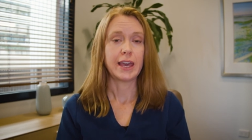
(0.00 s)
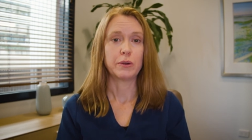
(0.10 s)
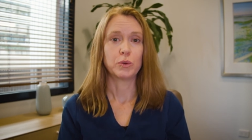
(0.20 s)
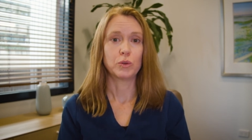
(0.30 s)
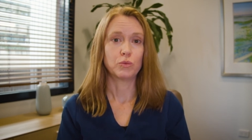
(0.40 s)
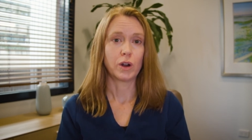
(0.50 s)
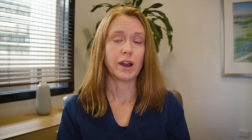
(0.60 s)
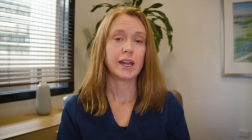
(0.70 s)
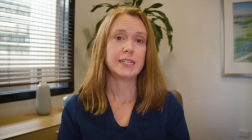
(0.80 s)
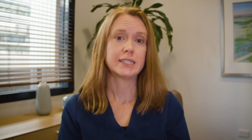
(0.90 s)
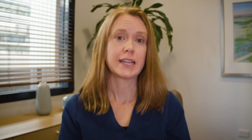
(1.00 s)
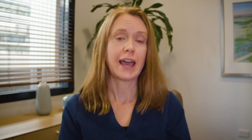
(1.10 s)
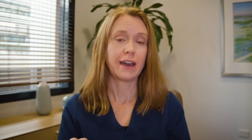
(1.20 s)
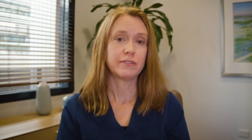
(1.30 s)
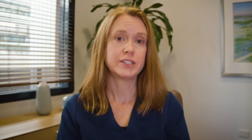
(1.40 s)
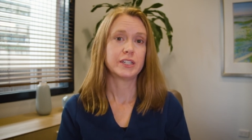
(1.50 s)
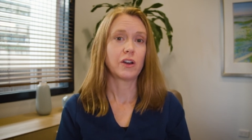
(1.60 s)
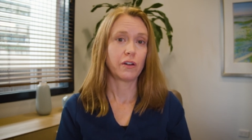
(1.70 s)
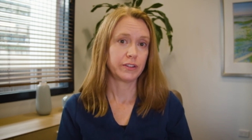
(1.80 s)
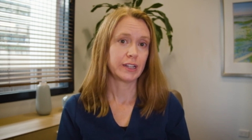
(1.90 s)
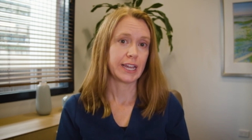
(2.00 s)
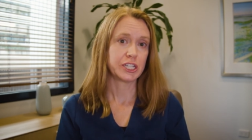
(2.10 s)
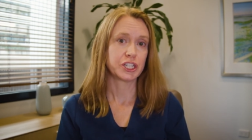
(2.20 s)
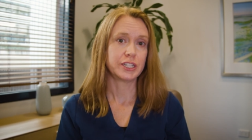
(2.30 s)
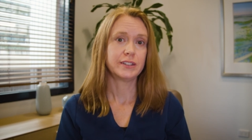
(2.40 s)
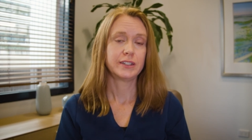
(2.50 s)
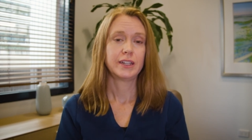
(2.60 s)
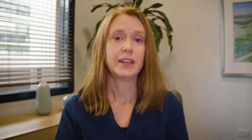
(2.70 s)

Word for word: that will rise after ovulation